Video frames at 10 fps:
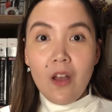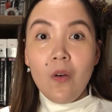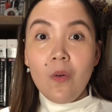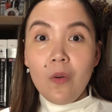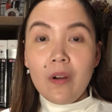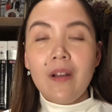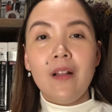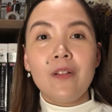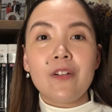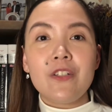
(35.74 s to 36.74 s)
or
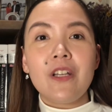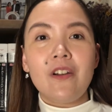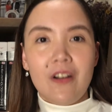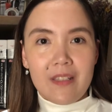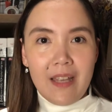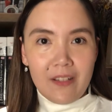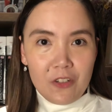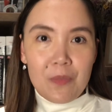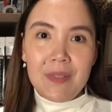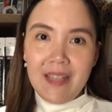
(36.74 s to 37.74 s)
allergic contact
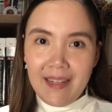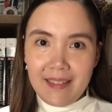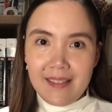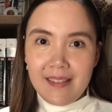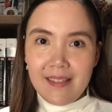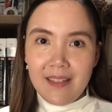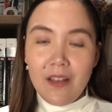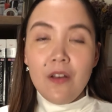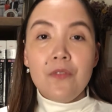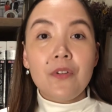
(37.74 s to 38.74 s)
dermatitis.
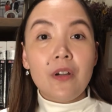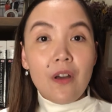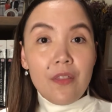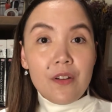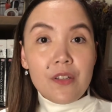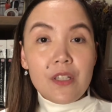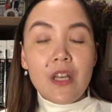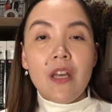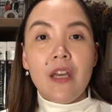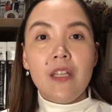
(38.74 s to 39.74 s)
For others,
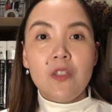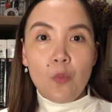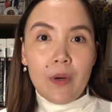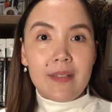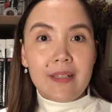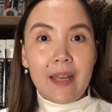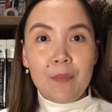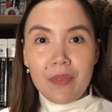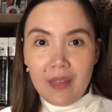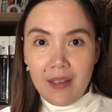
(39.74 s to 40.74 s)
it's a one-time
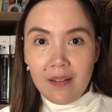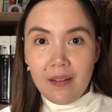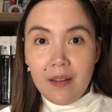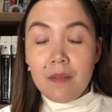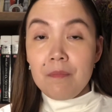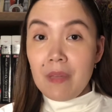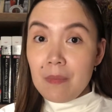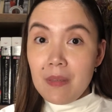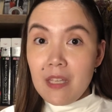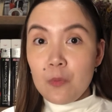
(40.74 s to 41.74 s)
thing.
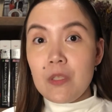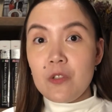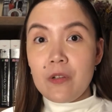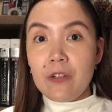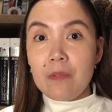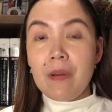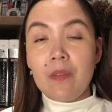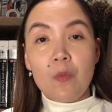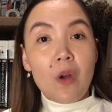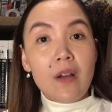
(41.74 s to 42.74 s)
Maybe it was triggered by the
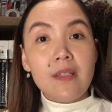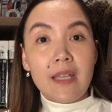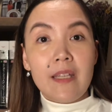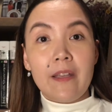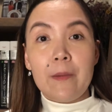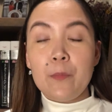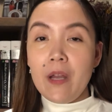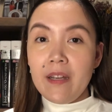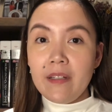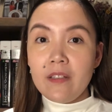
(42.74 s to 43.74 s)
wrong skincare
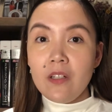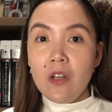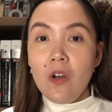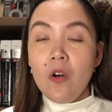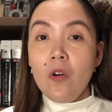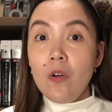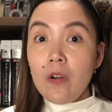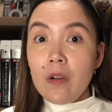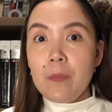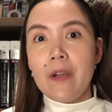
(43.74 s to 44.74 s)
product,
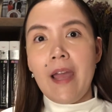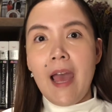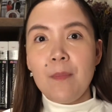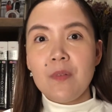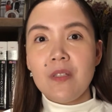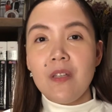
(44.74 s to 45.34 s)
or perhaps